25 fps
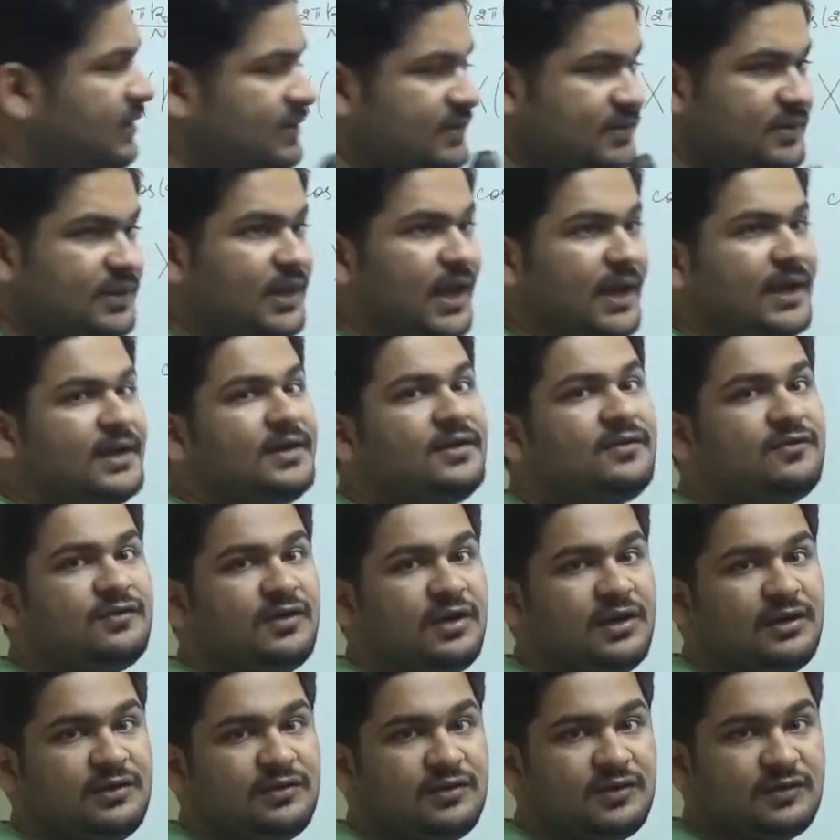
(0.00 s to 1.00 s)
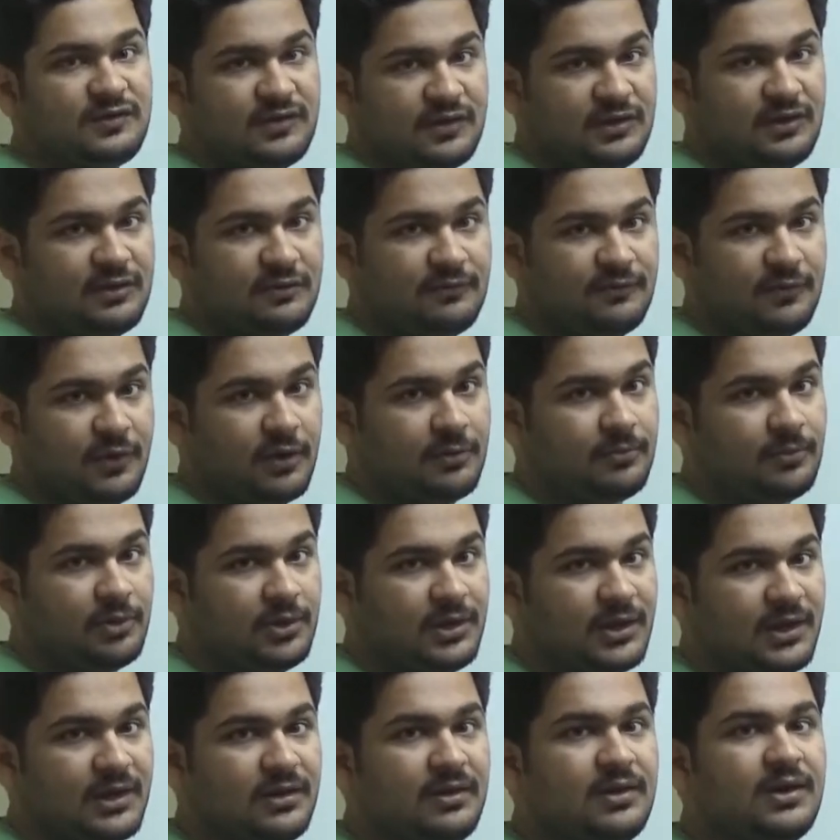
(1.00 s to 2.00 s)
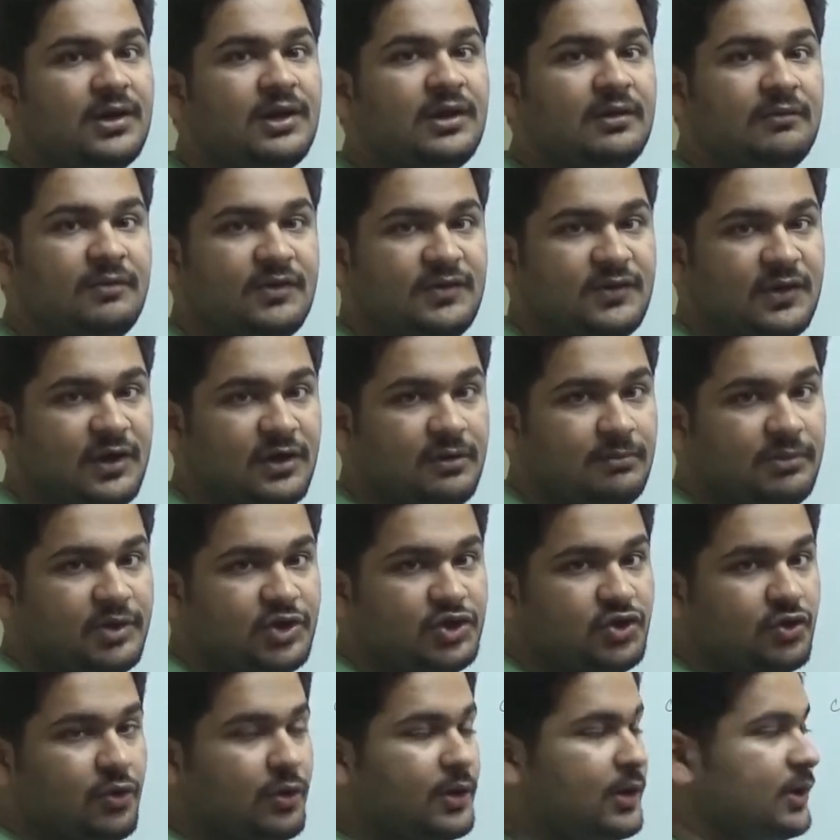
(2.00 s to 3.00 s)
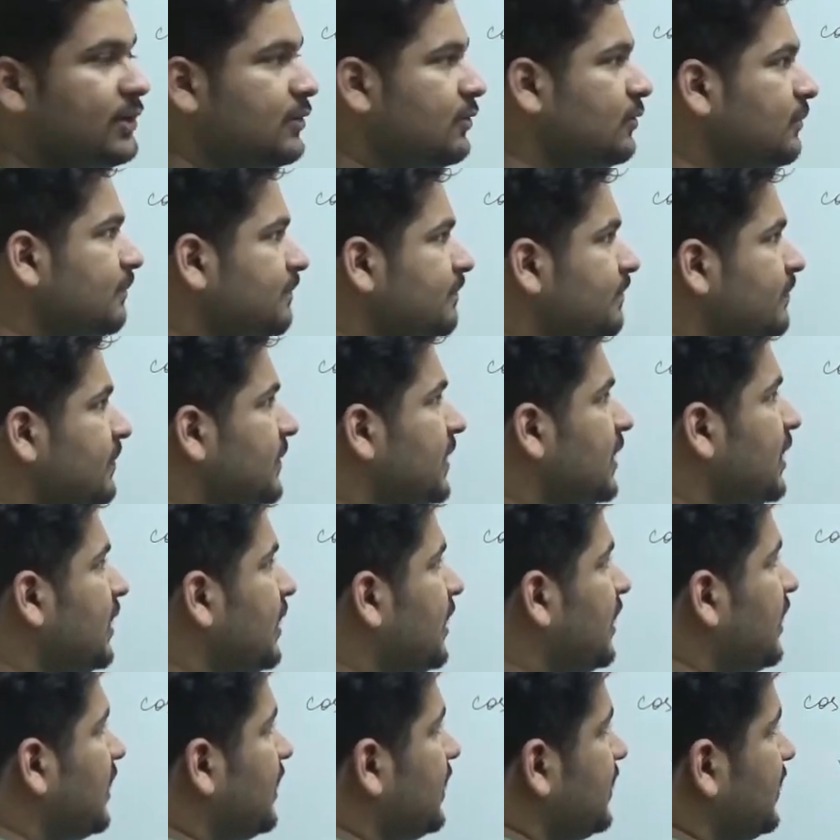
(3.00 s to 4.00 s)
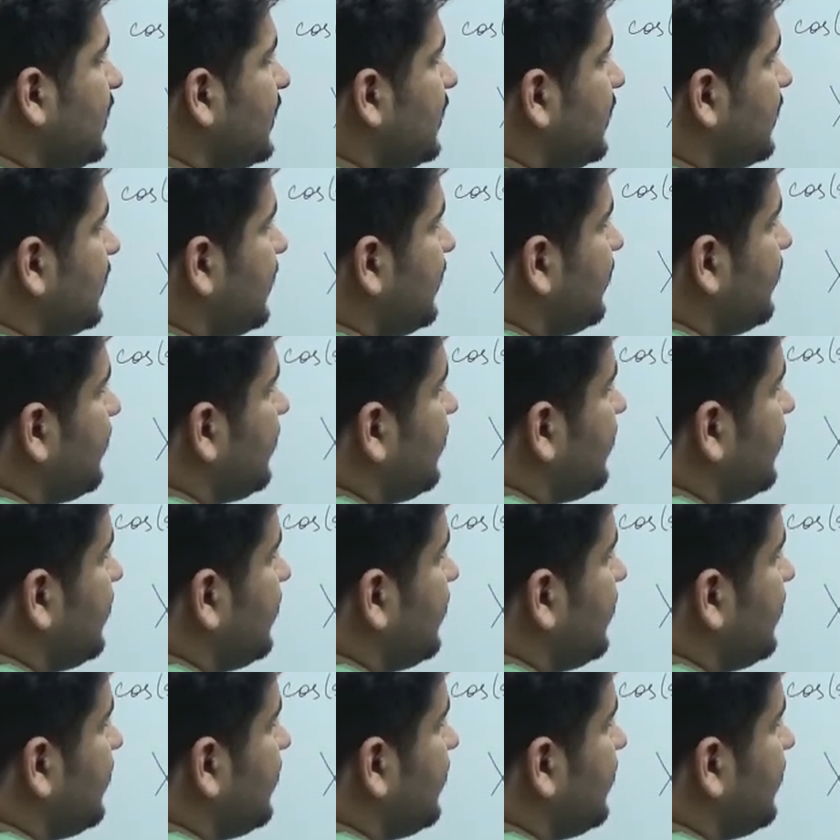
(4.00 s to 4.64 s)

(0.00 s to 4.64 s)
are slight changes in the formula which I will be showing you. Here